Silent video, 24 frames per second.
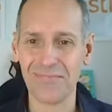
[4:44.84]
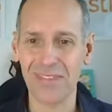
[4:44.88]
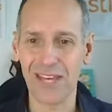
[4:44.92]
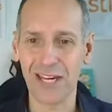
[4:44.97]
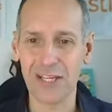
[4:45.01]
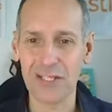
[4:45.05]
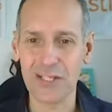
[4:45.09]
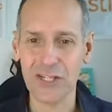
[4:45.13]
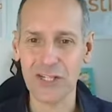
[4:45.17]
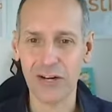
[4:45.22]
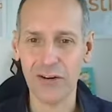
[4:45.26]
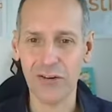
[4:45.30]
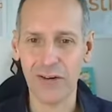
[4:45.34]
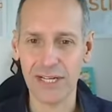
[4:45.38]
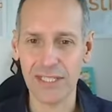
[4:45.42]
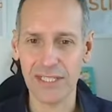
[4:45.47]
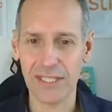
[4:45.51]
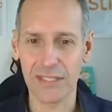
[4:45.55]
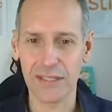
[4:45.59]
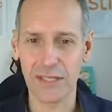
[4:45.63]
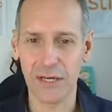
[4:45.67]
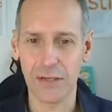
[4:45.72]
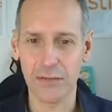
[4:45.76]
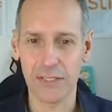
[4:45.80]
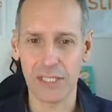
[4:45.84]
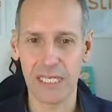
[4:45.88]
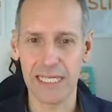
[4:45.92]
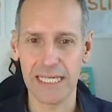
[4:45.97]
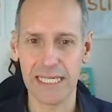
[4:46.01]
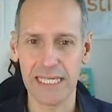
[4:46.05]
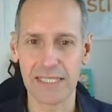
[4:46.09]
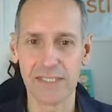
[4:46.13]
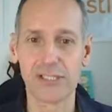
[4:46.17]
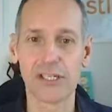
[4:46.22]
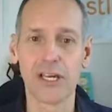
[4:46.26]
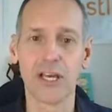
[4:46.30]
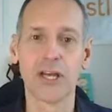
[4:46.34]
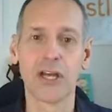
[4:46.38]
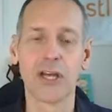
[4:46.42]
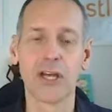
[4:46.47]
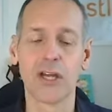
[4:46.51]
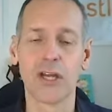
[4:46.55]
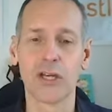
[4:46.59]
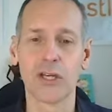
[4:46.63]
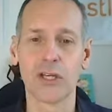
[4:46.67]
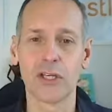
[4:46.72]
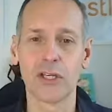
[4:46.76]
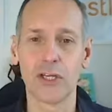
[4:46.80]
and generating those leads
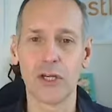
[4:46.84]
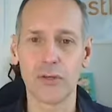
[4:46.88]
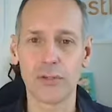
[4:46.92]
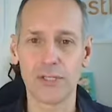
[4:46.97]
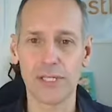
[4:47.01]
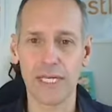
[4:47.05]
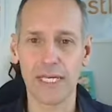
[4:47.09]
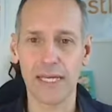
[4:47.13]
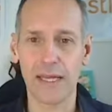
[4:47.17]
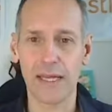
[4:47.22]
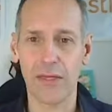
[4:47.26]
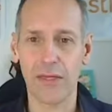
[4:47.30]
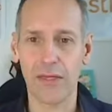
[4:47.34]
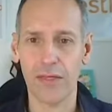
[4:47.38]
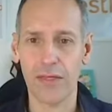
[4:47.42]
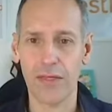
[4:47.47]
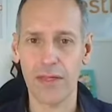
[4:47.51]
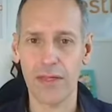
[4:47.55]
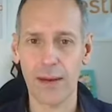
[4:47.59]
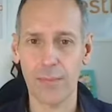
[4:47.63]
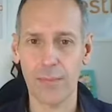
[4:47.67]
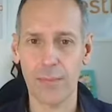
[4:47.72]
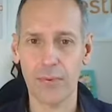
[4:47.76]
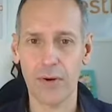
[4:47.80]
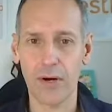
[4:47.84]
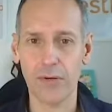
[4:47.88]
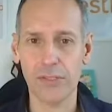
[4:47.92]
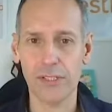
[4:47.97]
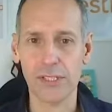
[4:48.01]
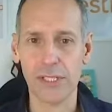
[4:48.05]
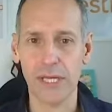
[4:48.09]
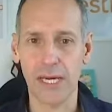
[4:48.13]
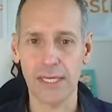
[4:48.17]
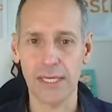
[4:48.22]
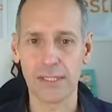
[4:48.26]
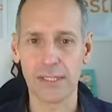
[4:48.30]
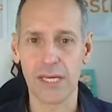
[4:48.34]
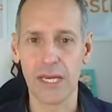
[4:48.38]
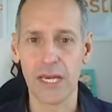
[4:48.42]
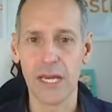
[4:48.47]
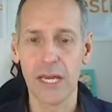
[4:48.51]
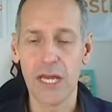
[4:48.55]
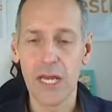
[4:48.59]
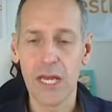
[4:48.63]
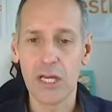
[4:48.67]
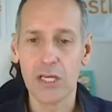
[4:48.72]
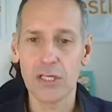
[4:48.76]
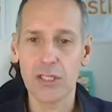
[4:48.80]
using that process.
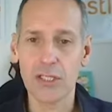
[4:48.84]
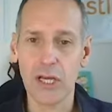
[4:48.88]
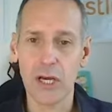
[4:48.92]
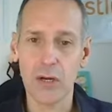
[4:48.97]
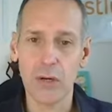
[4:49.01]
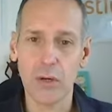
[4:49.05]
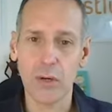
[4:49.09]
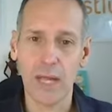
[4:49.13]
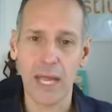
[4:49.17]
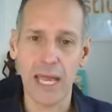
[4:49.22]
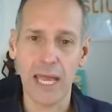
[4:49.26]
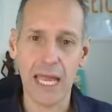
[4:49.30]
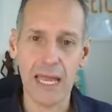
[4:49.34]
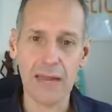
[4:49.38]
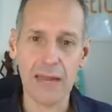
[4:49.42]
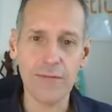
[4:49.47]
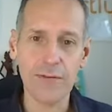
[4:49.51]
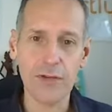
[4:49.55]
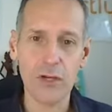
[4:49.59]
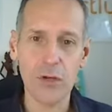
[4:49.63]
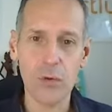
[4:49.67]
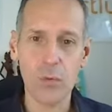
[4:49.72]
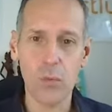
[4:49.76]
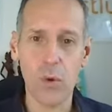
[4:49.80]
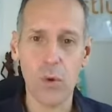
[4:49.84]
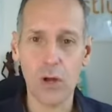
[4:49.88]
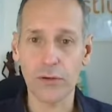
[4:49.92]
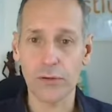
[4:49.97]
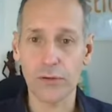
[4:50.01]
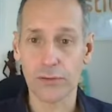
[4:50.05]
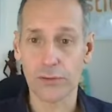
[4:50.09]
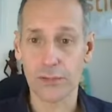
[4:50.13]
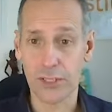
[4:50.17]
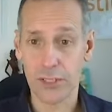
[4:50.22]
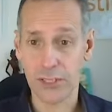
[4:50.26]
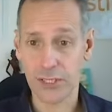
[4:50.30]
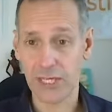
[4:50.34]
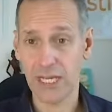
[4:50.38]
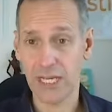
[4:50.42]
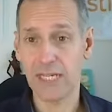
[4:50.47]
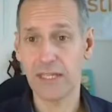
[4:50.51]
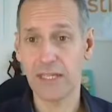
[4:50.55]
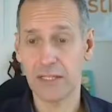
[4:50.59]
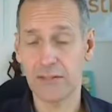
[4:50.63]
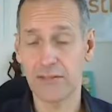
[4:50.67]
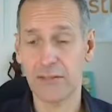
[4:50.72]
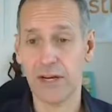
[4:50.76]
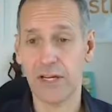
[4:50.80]
So if you want to see
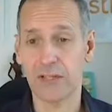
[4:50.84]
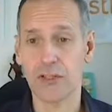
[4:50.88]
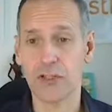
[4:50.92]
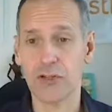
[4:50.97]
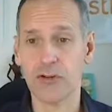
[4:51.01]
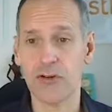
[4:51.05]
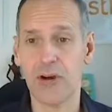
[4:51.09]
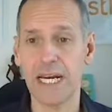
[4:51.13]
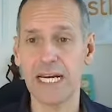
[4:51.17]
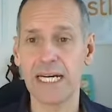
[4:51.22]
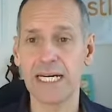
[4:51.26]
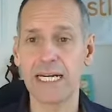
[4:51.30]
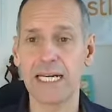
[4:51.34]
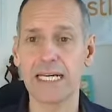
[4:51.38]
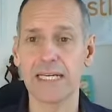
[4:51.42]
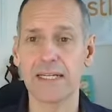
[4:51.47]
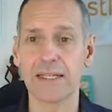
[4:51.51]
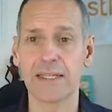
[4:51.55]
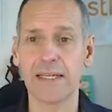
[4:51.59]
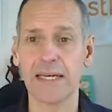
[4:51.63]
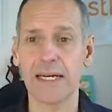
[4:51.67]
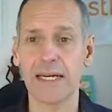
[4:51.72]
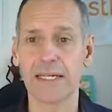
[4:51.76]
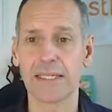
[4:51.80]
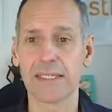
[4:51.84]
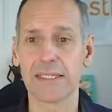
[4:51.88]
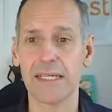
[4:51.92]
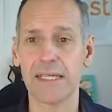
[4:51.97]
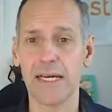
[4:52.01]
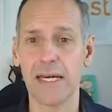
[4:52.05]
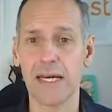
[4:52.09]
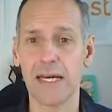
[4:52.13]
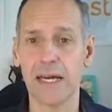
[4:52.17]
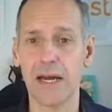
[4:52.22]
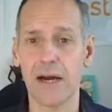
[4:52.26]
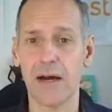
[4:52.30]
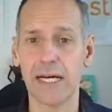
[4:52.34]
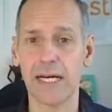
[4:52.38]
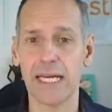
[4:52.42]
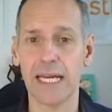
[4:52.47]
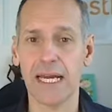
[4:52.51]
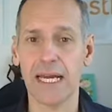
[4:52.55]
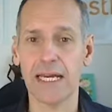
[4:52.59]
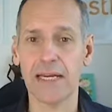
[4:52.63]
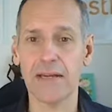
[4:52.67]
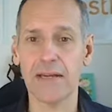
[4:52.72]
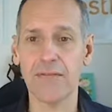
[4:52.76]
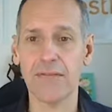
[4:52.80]
the advanced training that I
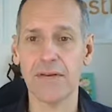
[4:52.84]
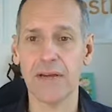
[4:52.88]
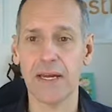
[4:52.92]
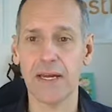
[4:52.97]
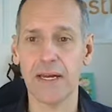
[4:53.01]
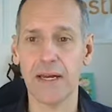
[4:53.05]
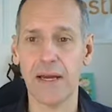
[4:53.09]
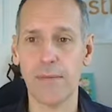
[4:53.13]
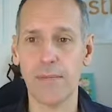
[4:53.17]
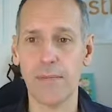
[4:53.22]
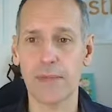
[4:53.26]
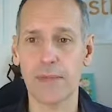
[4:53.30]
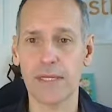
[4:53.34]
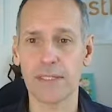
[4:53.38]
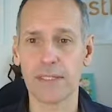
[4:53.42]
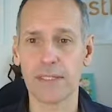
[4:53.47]
gave and